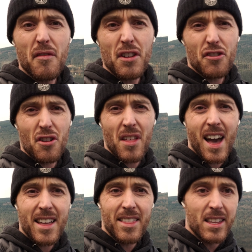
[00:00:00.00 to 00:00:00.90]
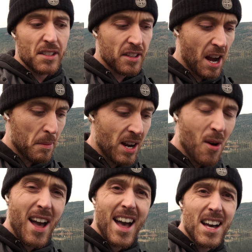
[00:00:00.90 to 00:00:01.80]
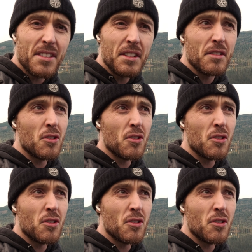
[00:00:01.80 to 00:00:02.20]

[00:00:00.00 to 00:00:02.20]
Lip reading: feature that this camera now has is